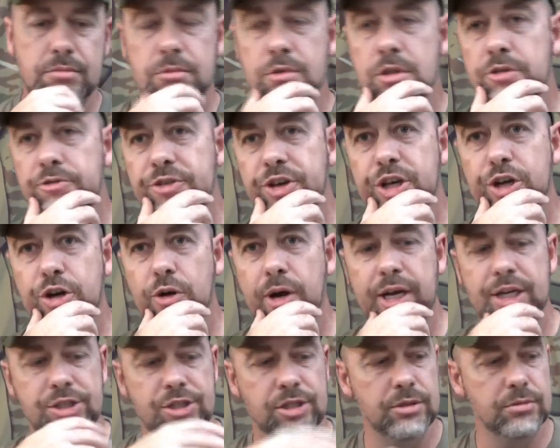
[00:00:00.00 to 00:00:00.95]

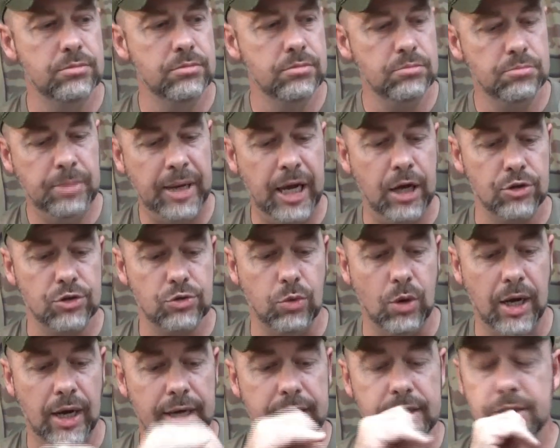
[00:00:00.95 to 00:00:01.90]
configuration,
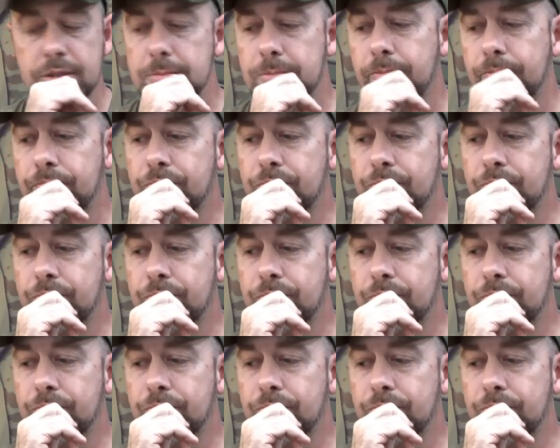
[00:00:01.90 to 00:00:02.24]
pouch-wise,